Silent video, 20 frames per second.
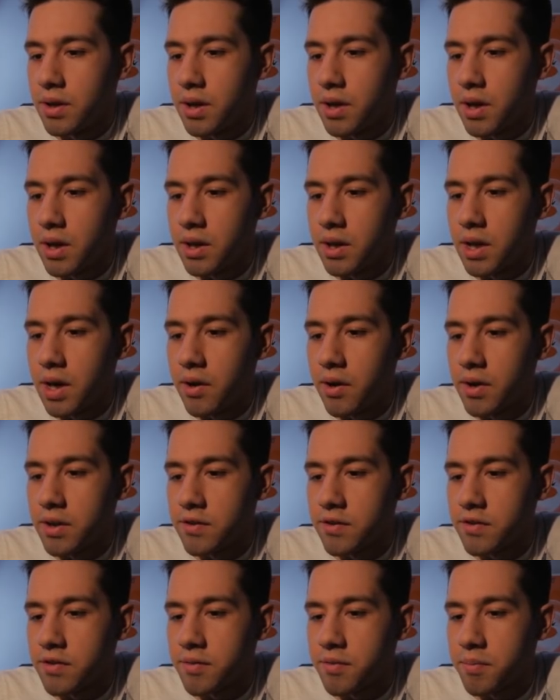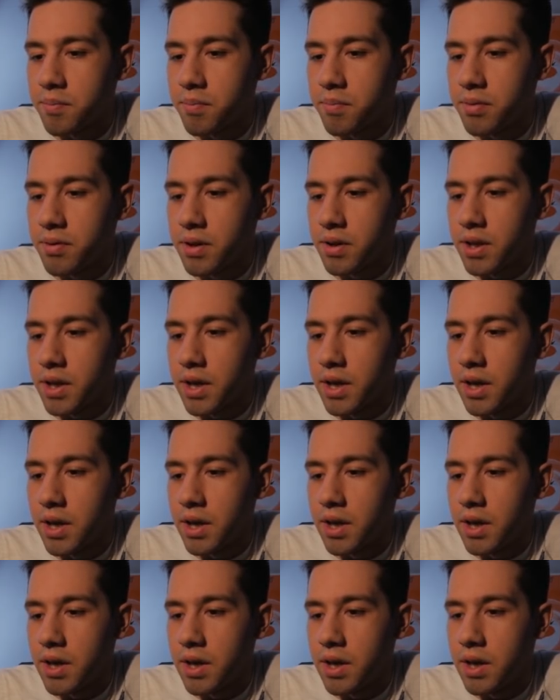And now I just
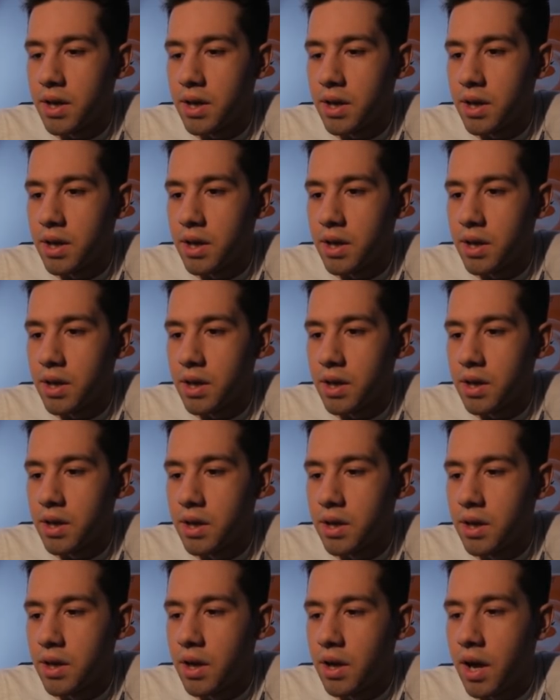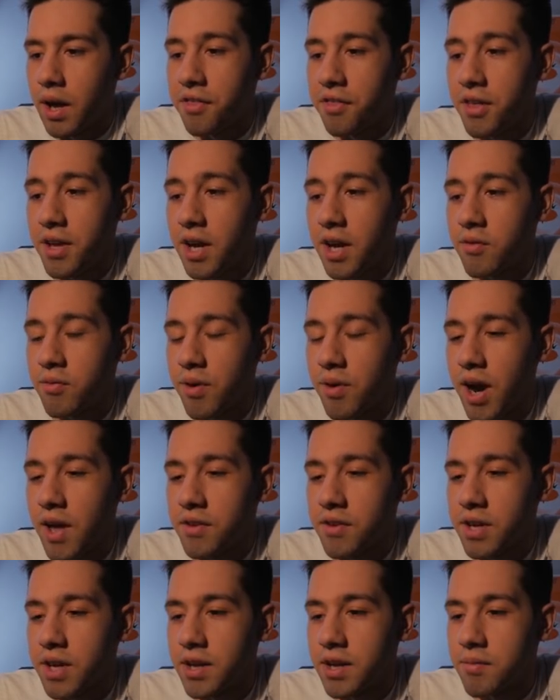play... I think I'd
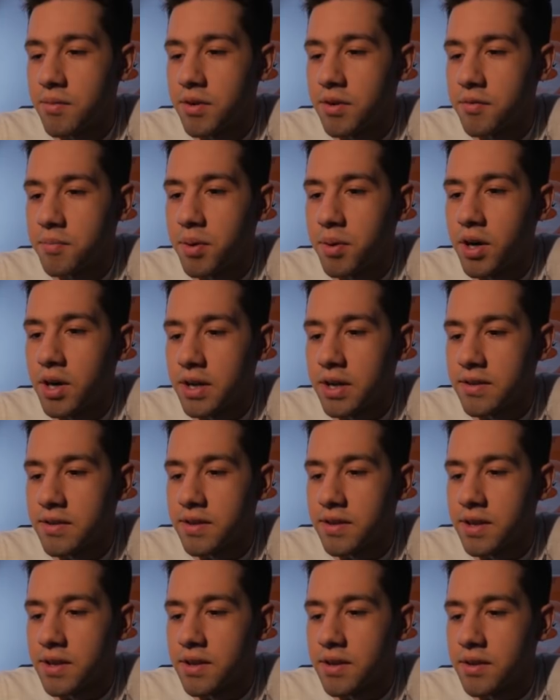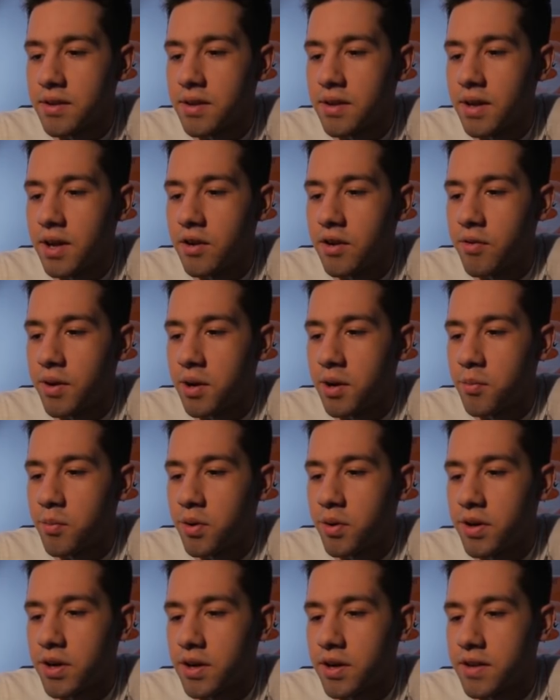rather get rid of Bargus than Endrega
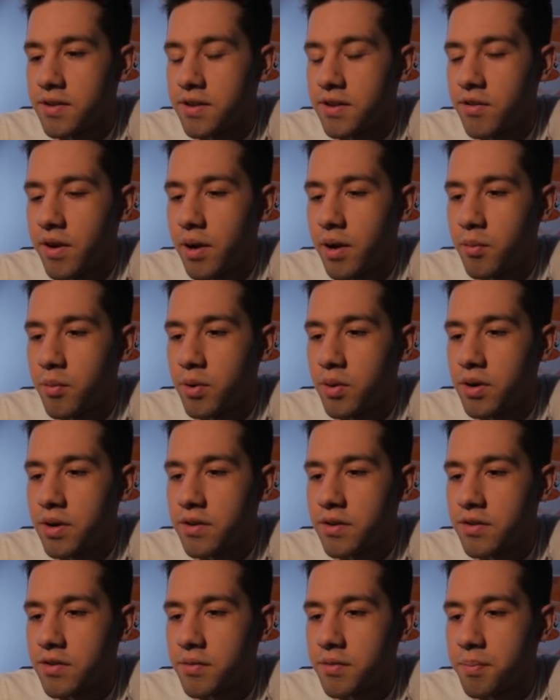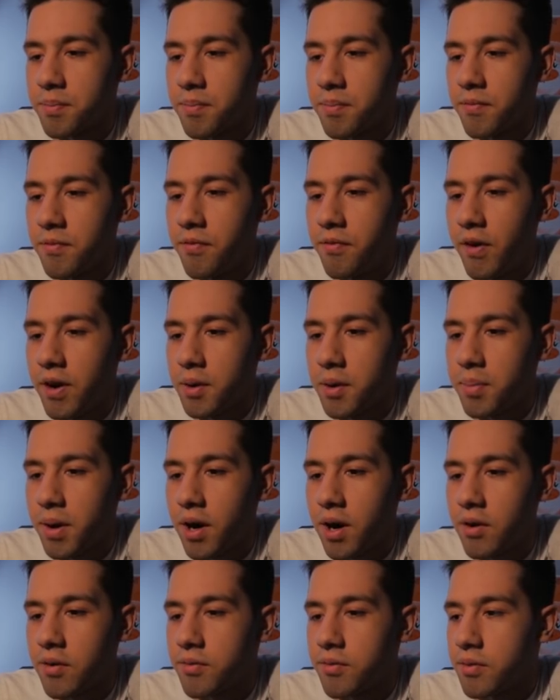Warrior, because Endrega Warrior is just very
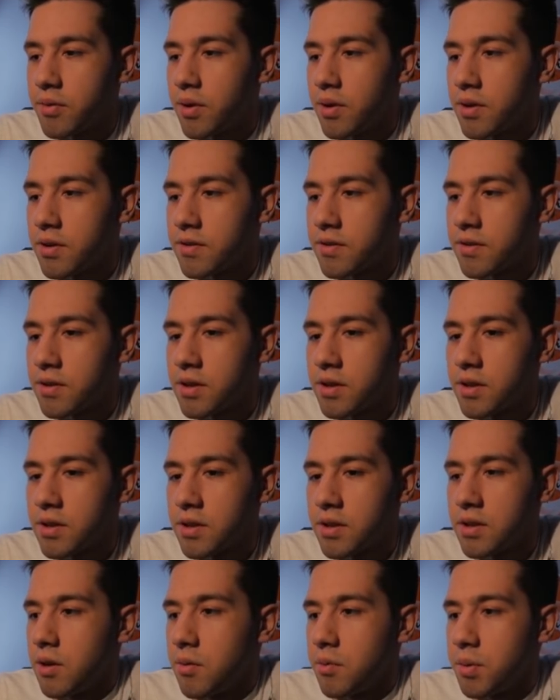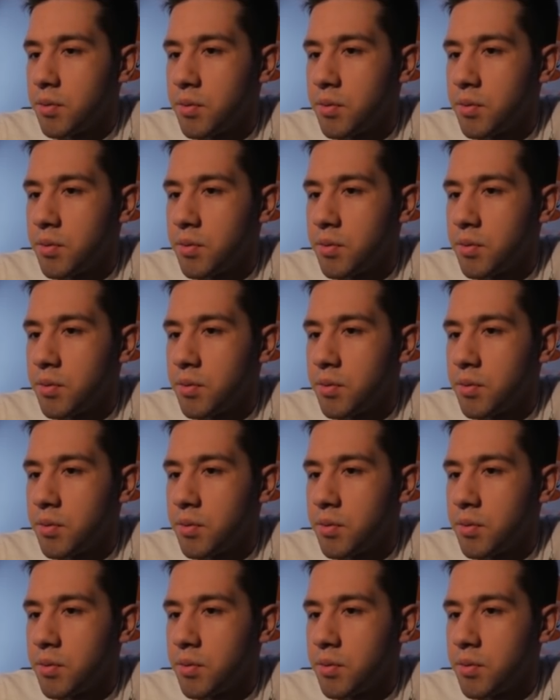powerful, honestly. We